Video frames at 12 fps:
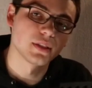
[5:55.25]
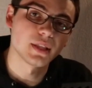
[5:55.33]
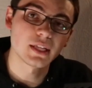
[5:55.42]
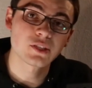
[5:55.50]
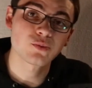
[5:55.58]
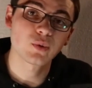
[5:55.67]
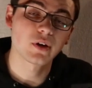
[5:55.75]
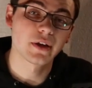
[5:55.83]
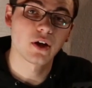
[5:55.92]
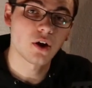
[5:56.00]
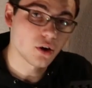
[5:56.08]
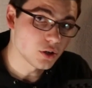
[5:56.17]
That's where a
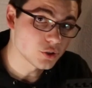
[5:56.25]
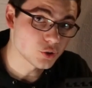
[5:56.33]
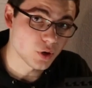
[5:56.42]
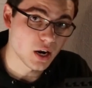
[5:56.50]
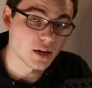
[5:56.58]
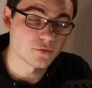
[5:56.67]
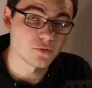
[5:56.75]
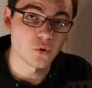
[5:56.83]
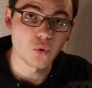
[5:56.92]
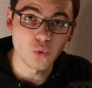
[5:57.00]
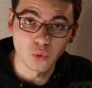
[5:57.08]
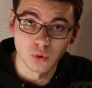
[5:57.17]
hard drive
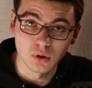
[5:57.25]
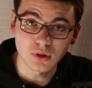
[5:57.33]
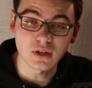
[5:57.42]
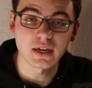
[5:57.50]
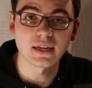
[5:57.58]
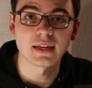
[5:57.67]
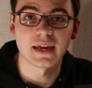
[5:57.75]
or an